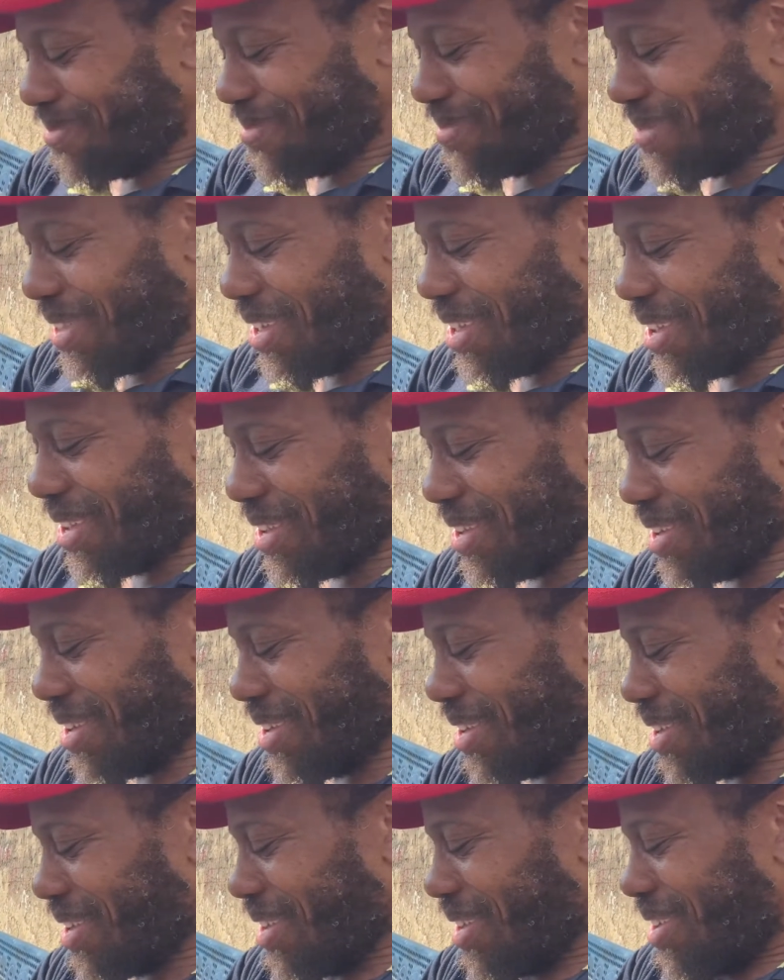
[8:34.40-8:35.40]
thing
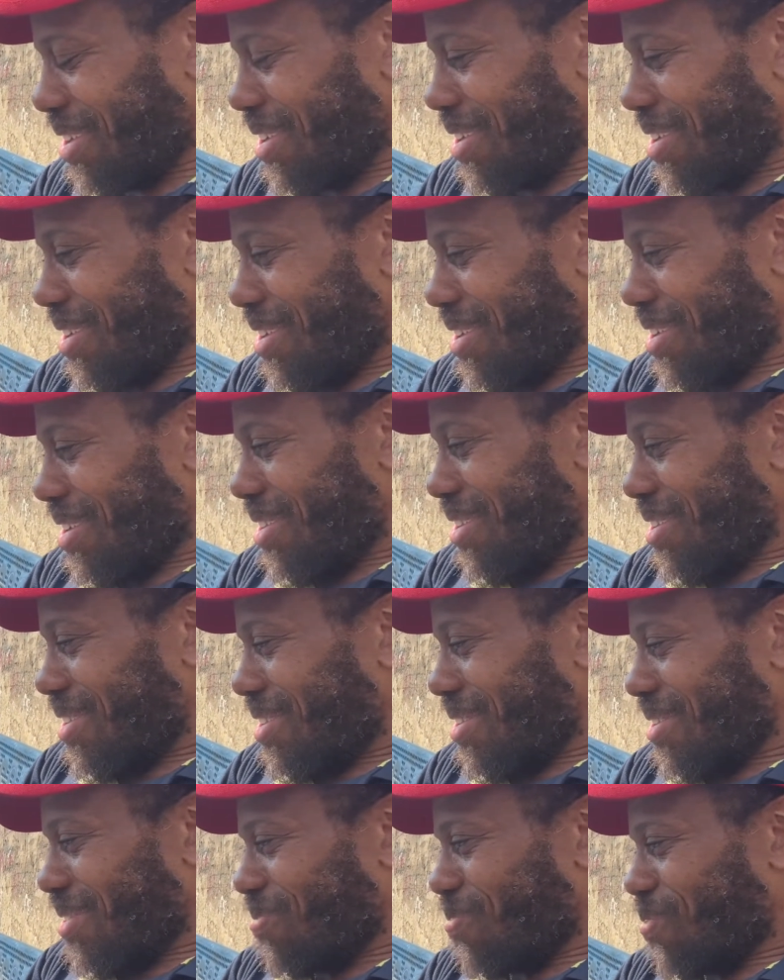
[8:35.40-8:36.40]

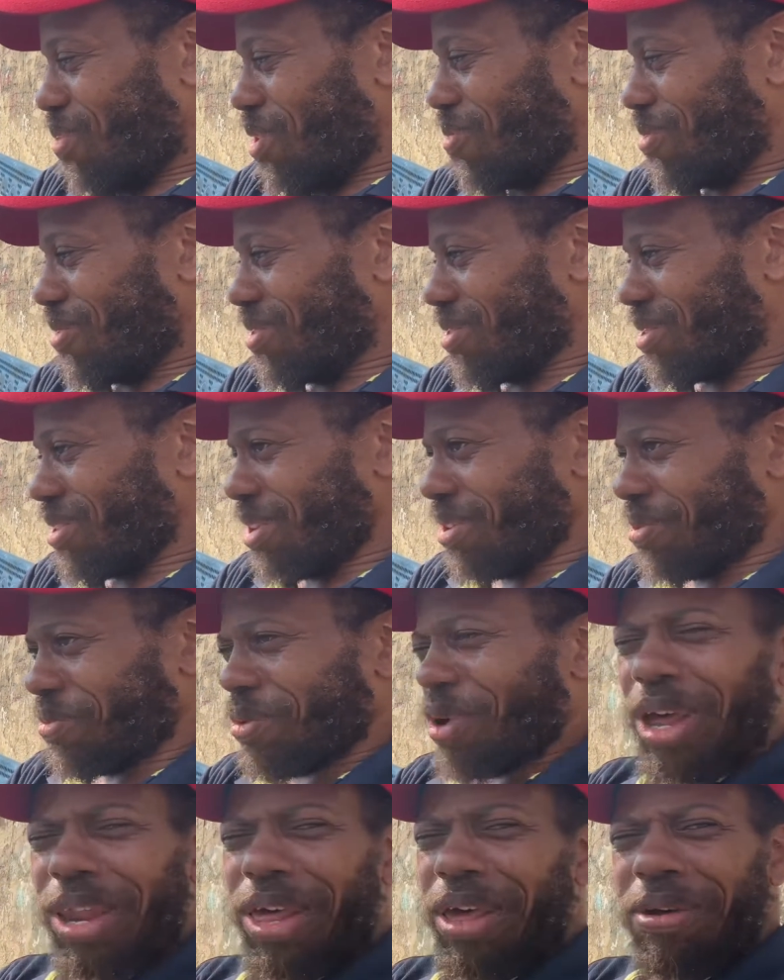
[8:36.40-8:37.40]
and people were just like,
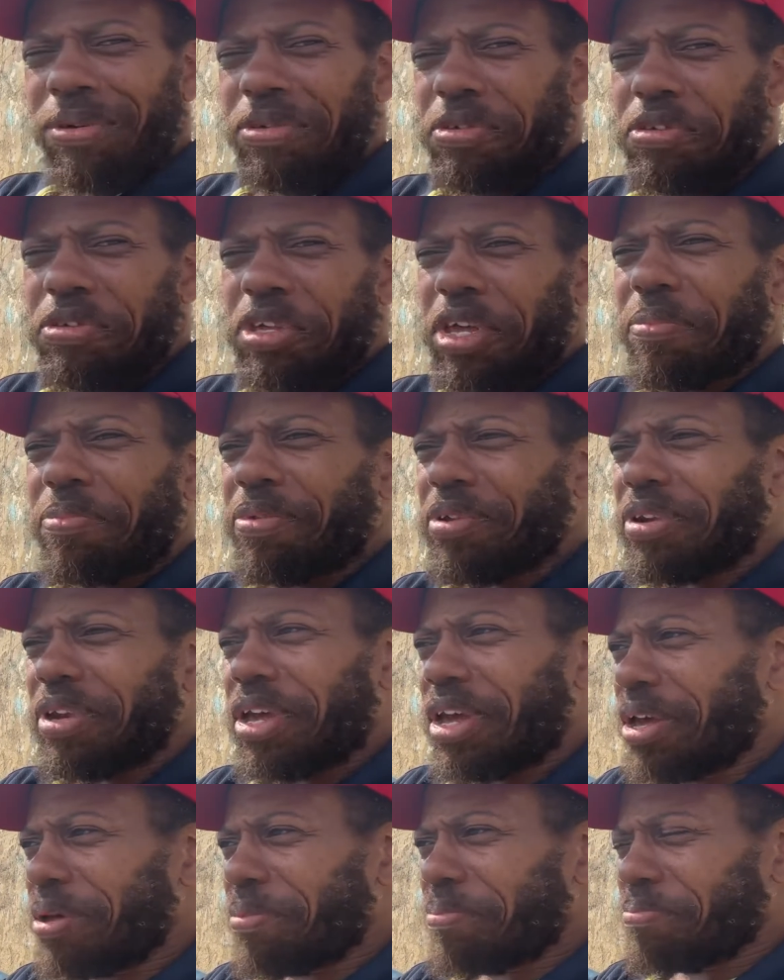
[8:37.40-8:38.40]
why the hell are you sampling
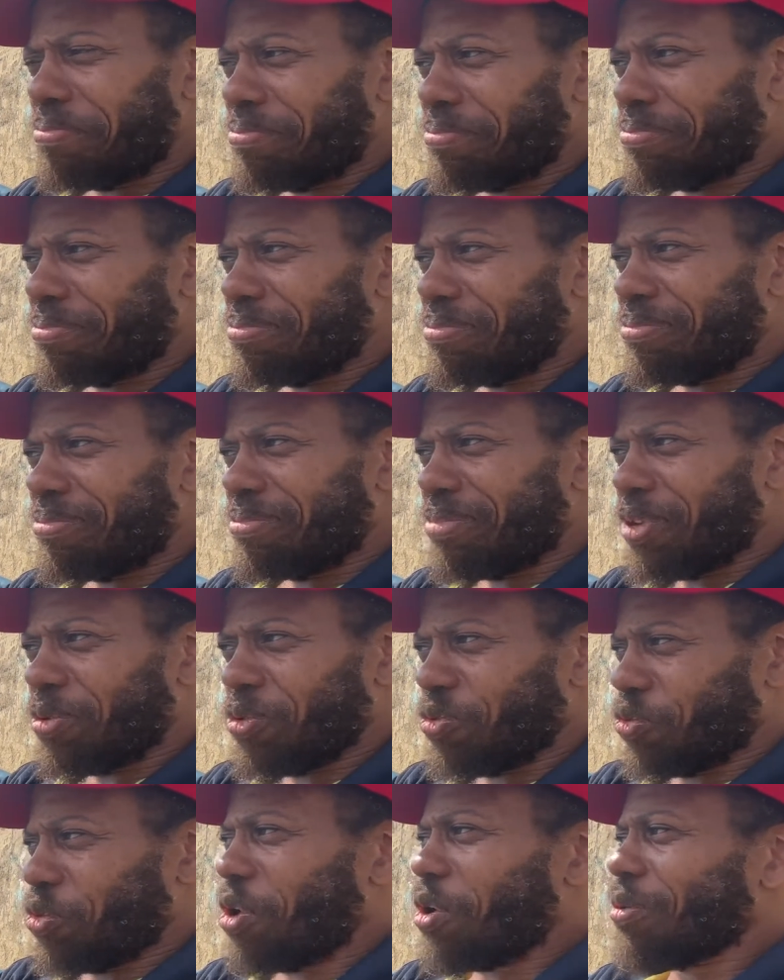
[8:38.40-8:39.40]
that?
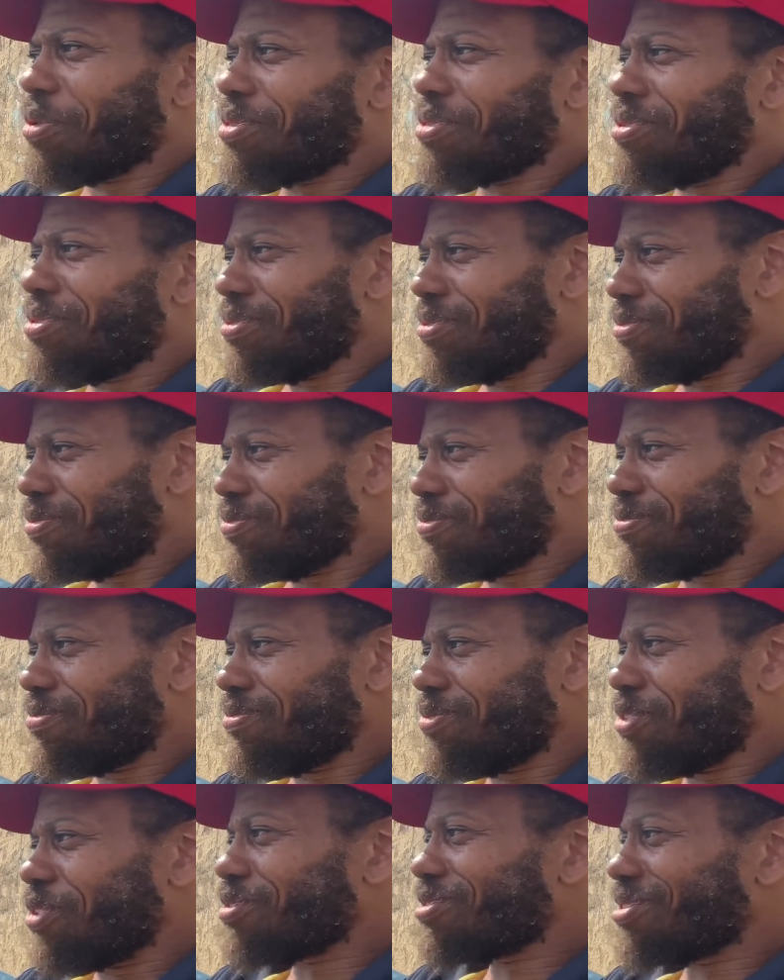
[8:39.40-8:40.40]
What's wrong with you?
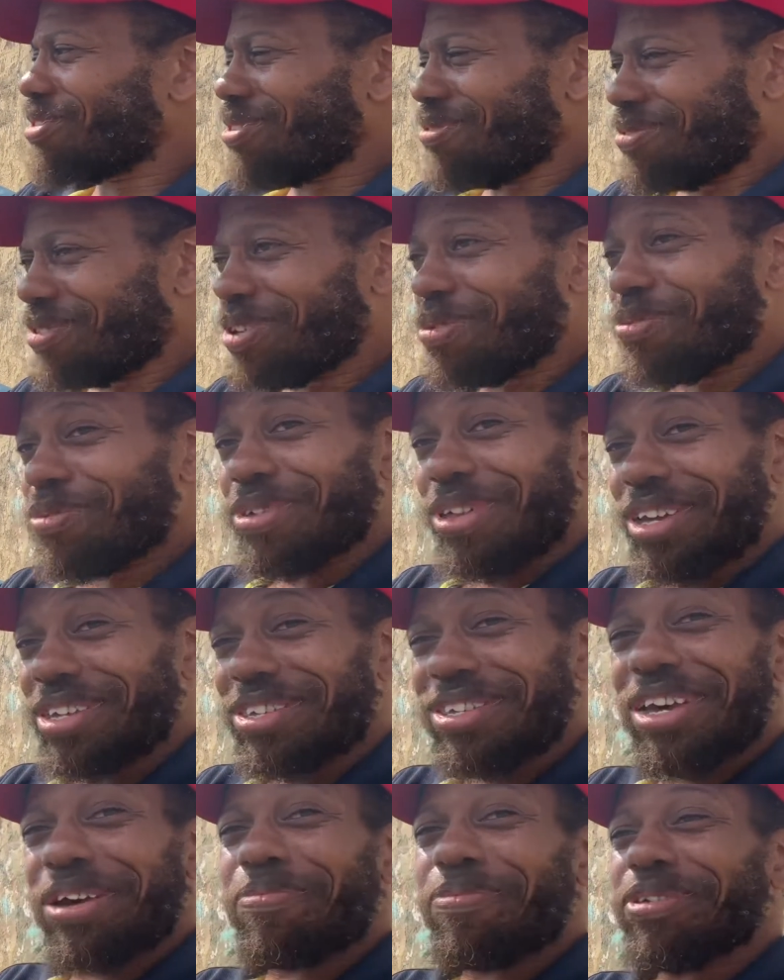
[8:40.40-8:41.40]
versus if someone like
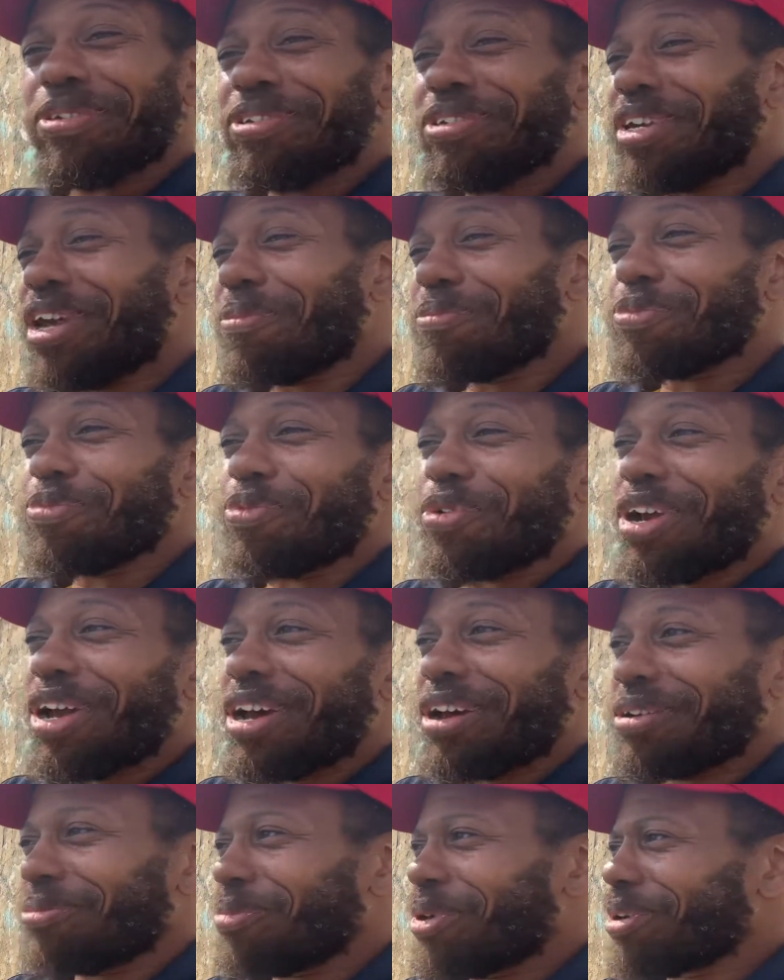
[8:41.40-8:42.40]
sampling James
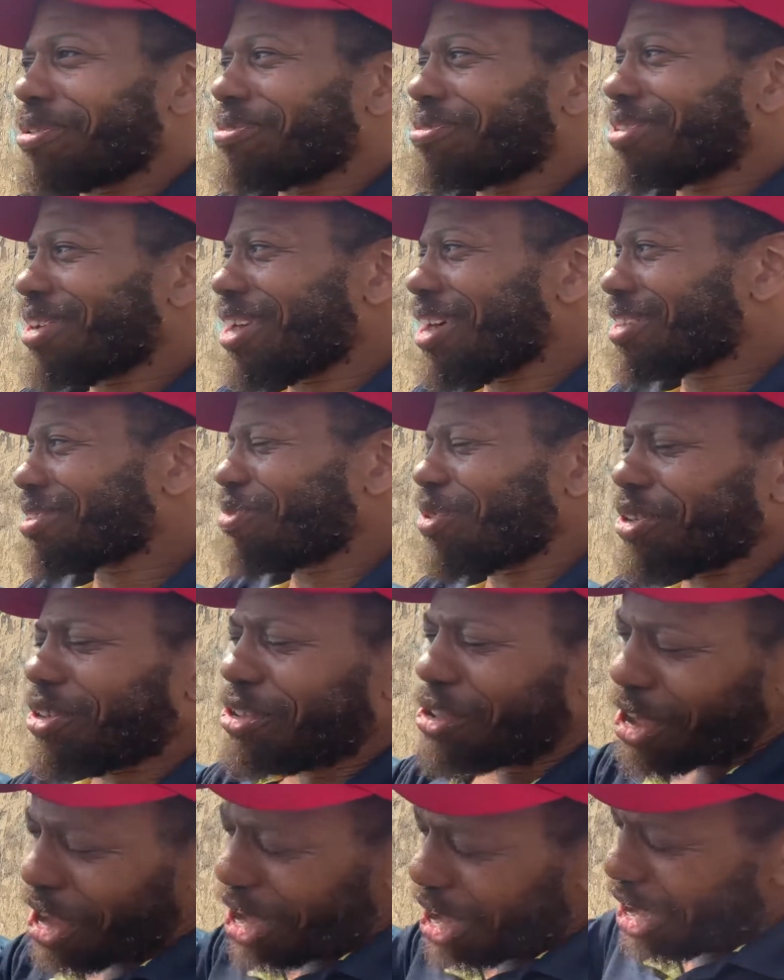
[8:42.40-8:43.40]
Brown or Michael Jackson, like yeah,